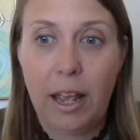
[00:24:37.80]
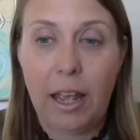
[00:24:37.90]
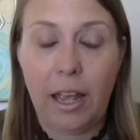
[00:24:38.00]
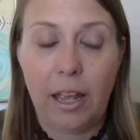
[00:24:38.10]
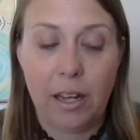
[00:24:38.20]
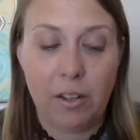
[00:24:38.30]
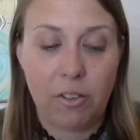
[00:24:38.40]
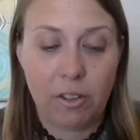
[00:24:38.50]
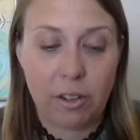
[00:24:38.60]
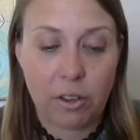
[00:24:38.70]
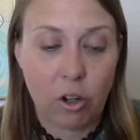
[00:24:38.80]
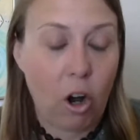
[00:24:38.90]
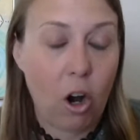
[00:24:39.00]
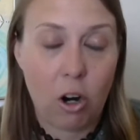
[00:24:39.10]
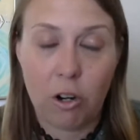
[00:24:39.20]
And there
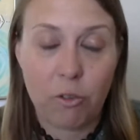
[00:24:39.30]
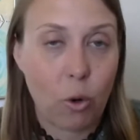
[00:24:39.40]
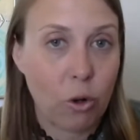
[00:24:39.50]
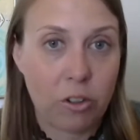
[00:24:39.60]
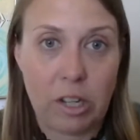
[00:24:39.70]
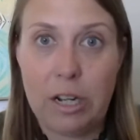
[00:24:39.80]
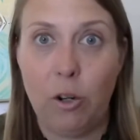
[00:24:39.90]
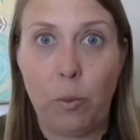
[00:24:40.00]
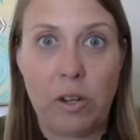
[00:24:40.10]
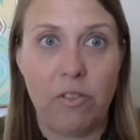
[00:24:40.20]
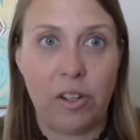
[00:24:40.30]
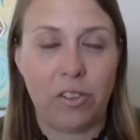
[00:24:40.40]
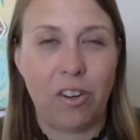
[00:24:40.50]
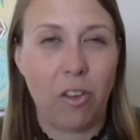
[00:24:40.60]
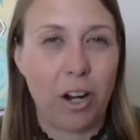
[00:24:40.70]
are, of course,
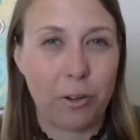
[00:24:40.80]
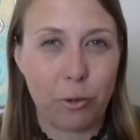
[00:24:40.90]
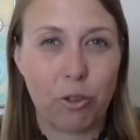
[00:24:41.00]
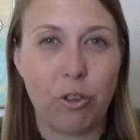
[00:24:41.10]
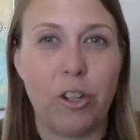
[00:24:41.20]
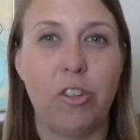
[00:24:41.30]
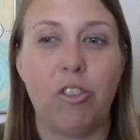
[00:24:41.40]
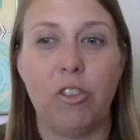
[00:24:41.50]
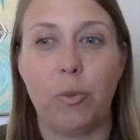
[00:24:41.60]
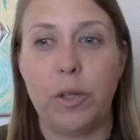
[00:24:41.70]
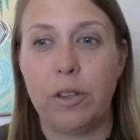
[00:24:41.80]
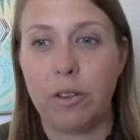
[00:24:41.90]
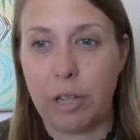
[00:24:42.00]
interweavings in a lot of those traditions with,